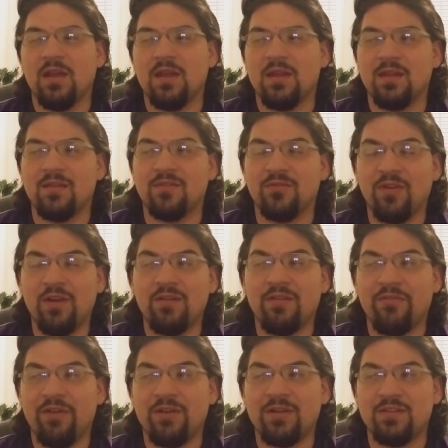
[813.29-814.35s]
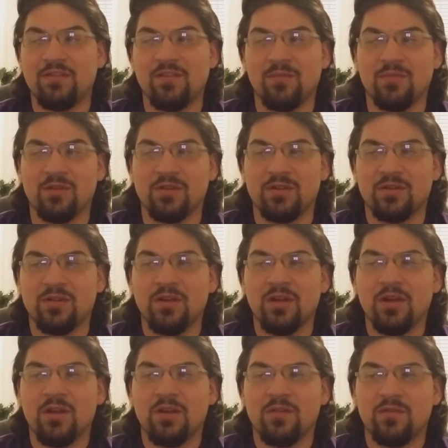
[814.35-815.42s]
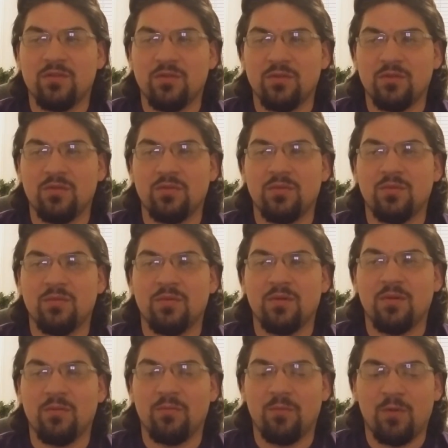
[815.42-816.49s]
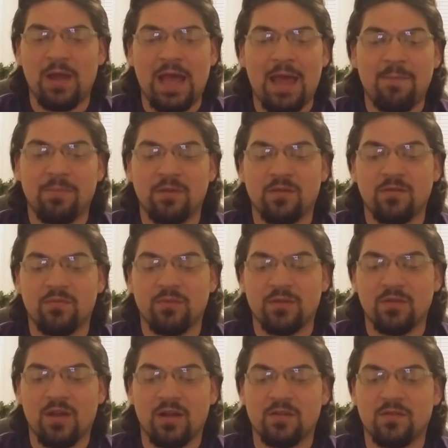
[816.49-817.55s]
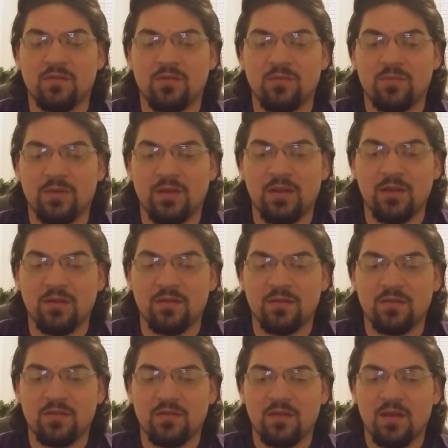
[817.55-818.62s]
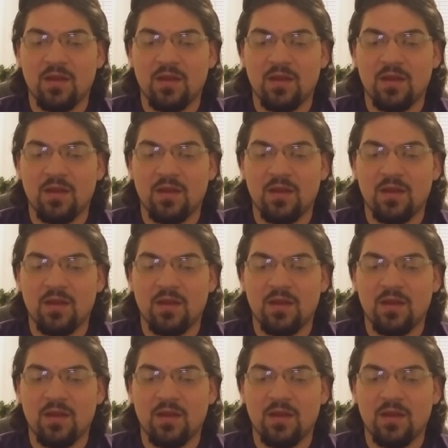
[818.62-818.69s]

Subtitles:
is very, very similar to what happens with Natsu when his